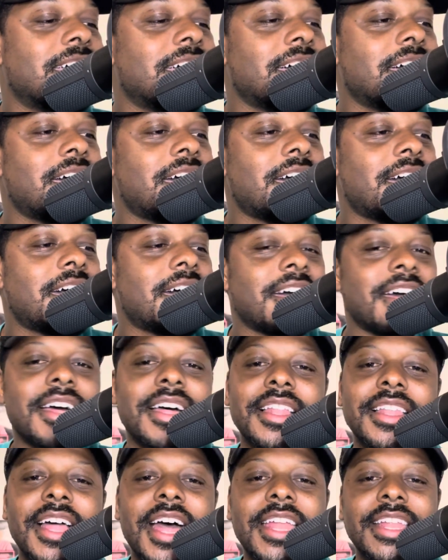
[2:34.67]
a
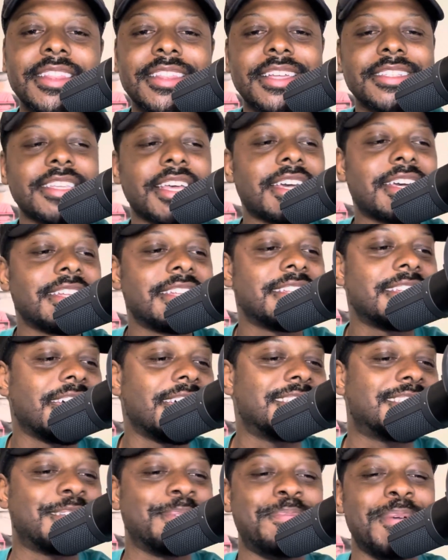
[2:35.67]
lot of things I could have done
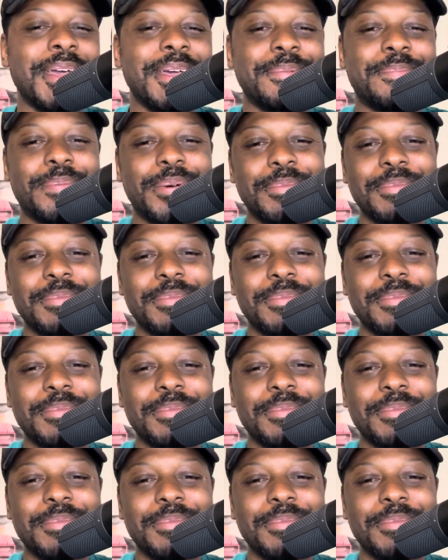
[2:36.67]
to put